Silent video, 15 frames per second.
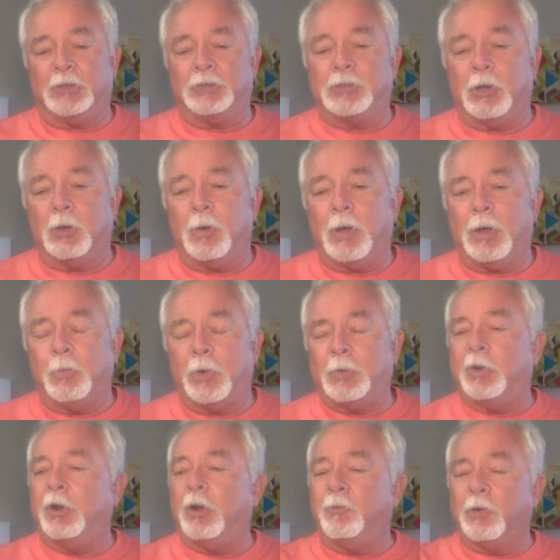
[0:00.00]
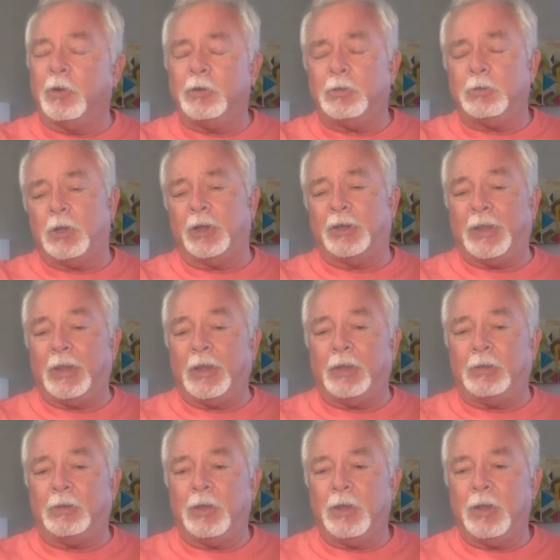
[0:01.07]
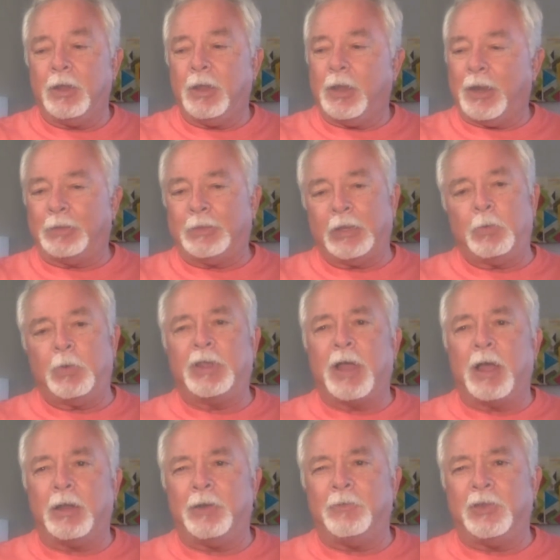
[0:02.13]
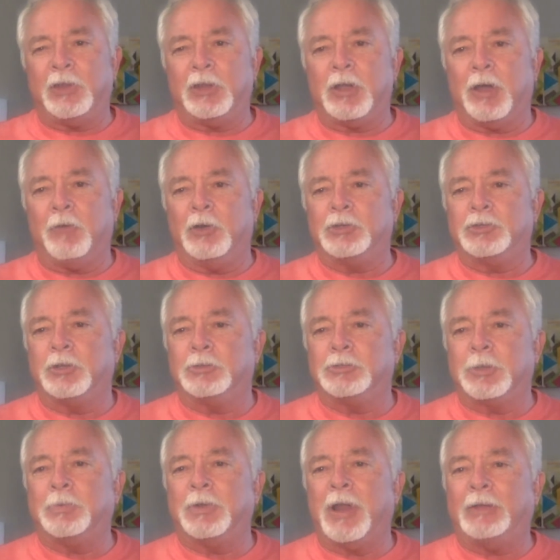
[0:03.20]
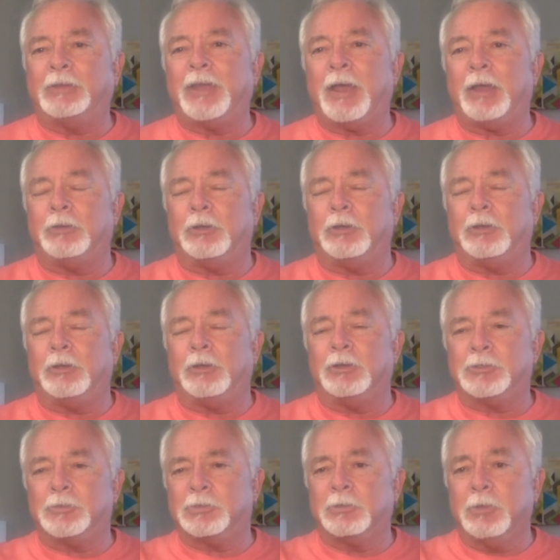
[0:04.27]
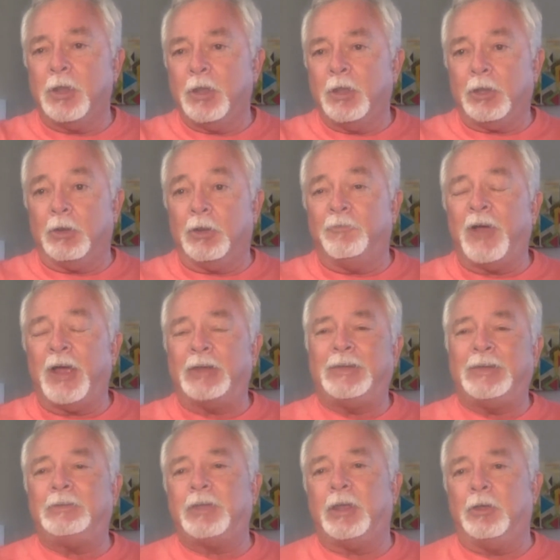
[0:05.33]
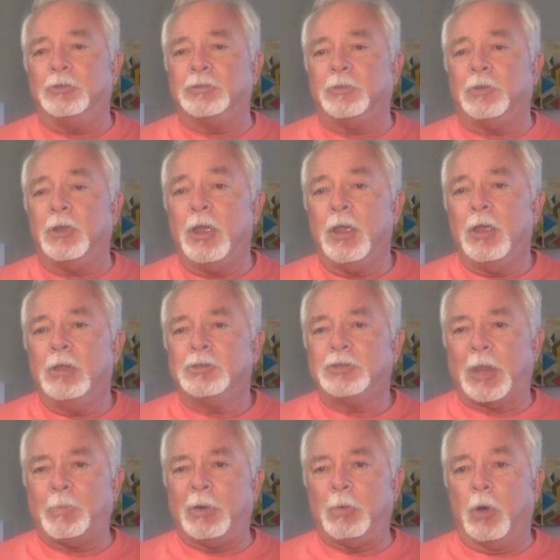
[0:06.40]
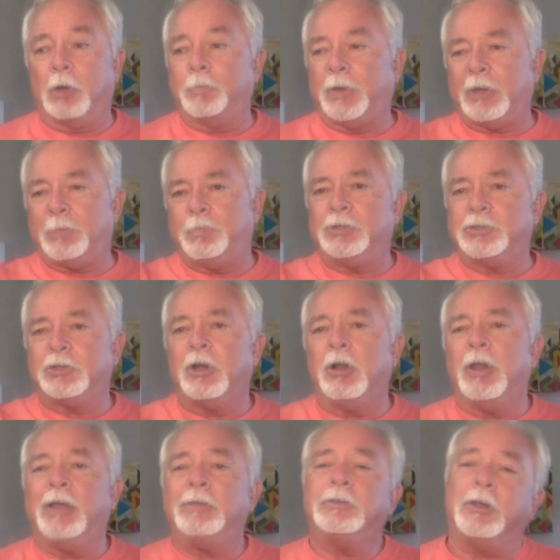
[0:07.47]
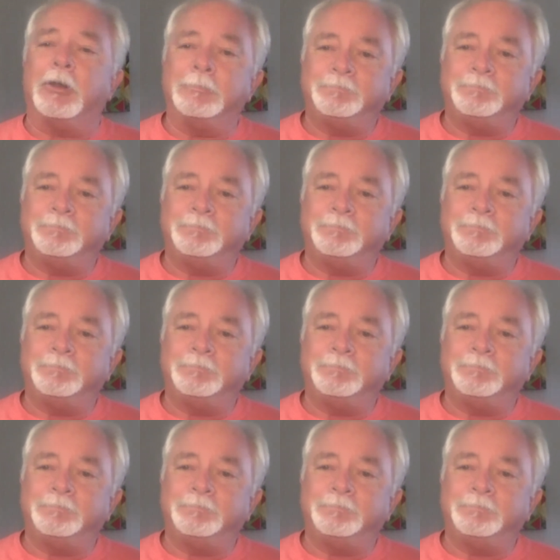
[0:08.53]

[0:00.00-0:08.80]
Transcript: So uh, we went over it again, and I think we got everything covered. So something like that. There's you know the fine details of the statement yeah. of work, but it puts it all out there.